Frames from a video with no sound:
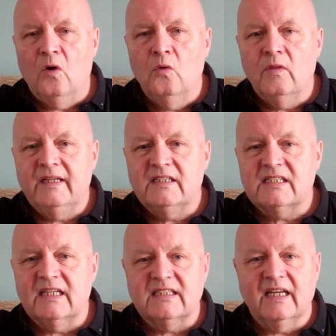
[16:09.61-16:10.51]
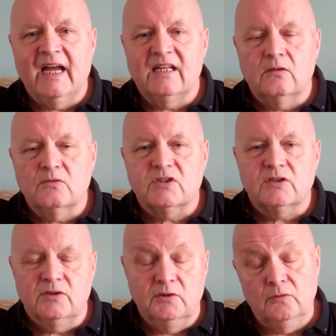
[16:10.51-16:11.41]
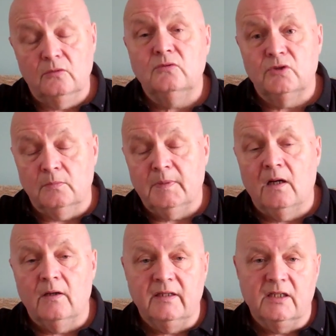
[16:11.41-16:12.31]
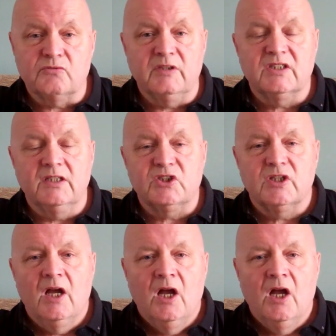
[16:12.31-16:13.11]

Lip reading: all the dyslexic adults who took part in this research,